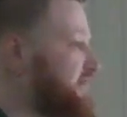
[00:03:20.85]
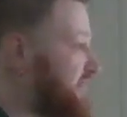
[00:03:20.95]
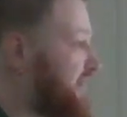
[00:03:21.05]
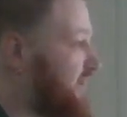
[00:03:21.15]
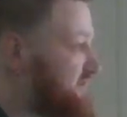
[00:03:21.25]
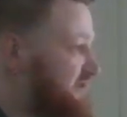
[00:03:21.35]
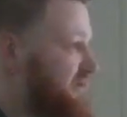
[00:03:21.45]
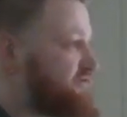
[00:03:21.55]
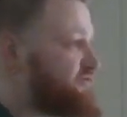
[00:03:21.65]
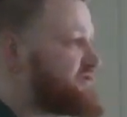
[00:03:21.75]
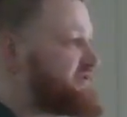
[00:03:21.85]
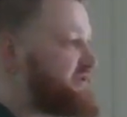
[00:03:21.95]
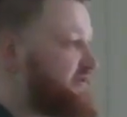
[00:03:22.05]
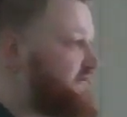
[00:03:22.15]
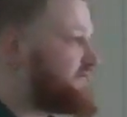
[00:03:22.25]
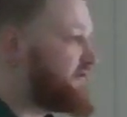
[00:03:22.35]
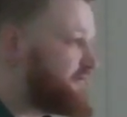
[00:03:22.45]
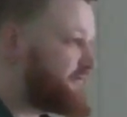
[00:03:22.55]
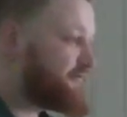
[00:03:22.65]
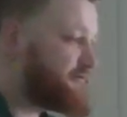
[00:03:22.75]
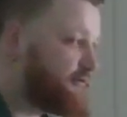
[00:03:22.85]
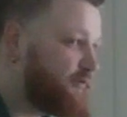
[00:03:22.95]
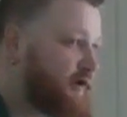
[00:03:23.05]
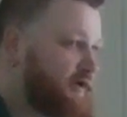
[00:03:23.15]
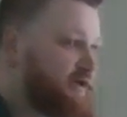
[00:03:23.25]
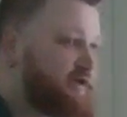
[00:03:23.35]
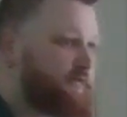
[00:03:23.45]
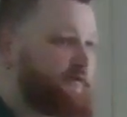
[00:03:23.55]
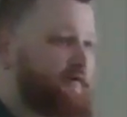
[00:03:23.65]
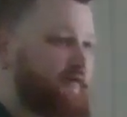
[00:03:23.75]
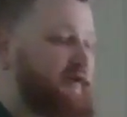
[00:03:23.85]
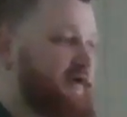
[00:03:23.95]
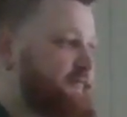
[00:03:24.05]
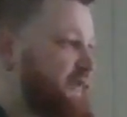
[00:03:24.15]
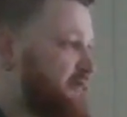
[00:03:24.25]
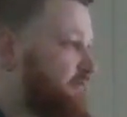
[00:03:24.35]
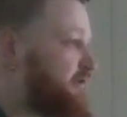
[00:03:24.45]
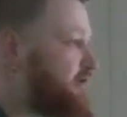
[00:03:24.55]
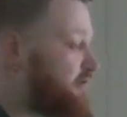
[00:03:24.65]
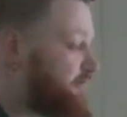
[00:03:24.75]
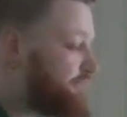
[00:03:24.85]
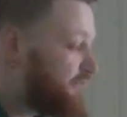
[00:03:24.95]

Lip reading: that allows the electricity to flow through in order to light up that bulb,